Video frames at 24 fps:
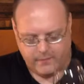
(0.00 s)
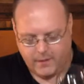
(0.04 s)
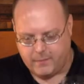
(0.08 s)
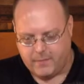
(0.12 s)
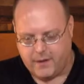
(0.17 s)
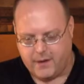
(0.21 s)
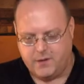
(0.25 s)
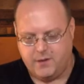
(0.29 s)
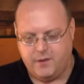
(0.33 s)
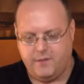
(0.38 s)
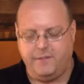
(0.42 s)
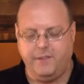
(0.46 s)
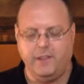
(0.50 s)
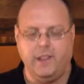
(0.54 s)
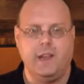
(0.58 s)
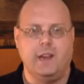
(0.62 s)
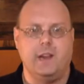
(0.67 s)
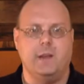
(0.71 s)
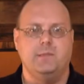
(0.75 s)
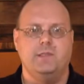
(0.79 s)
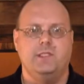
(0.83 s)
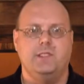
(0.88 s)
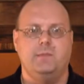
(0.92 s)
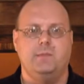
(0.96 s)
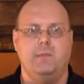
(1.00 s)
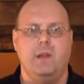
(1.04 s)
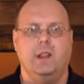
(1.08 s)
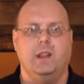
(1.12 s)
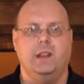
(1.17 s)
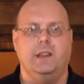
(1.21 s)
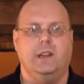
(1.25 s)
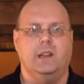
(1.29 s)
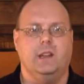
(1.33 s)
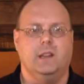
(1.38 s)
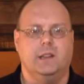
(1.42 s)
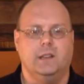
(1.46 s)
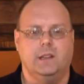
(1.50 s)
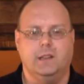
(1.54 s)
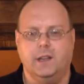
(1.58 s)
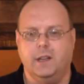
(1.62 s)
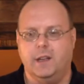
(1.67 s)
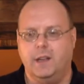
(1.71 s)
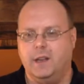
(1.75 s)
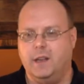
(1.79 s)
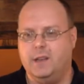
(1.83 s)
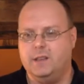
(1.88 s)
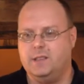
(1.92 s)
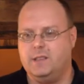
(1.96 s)
But I do feel like I'm smelling a,
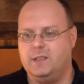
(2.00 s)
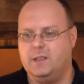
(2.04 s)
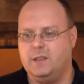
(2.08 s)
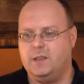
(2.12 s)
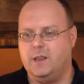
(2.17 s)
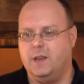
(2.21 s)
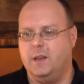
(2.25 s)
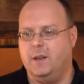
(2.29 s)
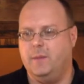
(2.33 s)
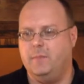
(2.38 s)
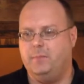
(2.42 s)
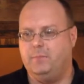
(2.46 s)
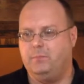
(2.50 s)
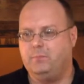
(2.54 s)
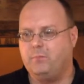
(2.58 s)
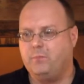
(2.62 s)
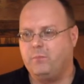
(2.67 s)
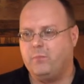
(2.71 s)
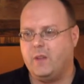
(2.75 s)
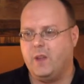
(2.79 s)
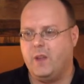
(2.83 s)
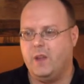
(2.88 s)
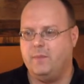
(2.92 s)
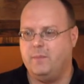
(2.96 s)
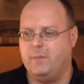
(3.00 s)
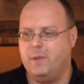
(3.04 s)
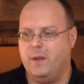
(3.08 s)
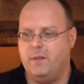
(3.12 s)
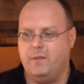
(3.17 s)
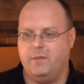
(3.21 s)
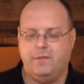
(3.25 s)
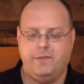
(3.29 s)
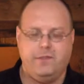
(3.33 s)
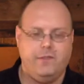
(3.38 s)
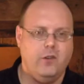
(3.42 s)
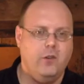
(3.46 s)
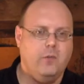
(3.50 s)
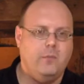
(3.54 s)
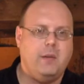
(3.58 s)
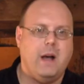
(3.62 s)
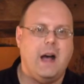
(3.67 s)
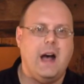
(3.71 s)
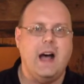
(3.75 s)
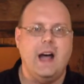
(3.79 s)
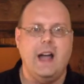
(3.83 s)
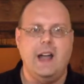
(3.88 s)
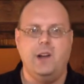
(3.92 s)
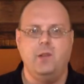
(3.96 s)
a, a, a fruit
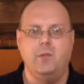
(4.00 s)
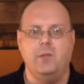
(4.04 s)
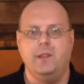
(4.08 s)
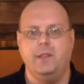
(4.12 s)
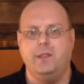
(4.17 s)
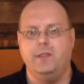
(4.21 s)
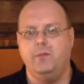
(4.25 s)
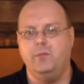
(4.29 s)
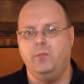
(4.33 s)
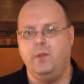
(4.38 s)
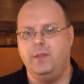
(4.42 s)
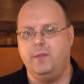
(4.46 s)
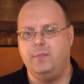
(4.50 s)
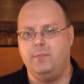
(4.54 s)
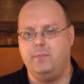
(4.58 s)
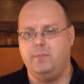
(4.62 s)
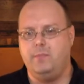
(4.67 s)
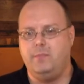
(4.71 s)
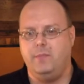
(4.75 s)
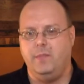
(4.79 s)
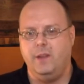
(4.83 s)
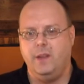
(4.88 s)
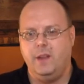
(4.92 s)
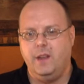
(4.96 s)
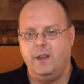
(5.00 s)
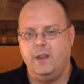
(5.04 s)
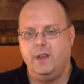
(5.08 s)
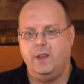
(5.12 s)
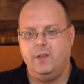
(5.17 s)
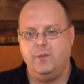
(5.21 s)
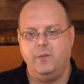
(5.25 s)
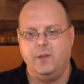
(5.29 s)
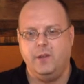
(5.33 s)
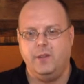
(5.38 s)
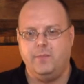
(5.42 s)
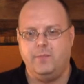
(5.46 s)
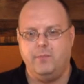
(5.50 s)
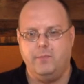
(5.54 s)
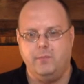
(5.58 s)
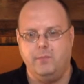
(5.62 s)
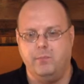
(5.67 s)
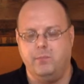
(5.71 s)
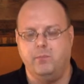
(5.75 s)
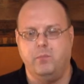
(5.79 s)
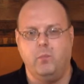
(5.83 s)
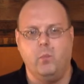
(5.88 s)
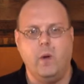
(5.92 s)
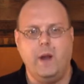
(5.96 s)
pie with, with, with
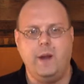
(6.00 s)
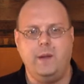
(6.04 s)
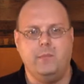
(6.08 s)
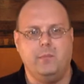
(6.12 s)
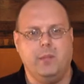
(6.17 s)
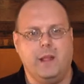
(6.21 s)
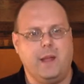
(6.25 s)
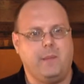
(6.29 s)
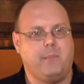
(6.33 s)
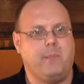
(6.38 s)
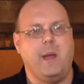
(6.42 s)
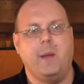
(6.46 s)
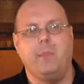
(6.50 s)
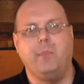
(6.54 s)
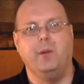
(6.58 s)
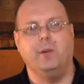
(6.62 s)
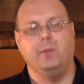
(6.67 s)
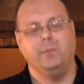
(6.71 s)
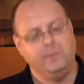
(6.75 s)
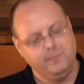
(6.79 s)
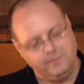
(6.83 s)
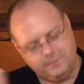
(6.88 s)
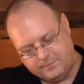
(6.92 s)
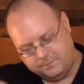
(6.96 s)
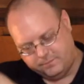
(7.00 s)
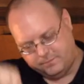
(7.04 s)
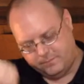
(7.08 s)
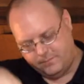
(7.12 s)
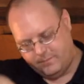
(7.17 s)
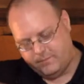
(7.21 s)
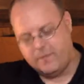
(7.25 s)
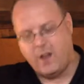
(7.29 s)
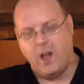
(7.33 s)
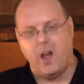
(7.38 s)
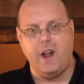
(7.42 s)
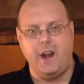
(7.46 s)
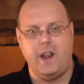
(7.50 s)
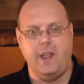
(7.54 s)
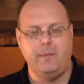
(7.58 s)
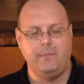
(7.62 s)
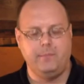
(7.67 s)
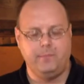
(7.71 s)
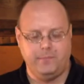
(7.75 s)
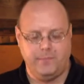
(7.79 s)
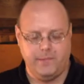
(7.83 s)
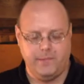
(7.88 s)
white and black pepper on it.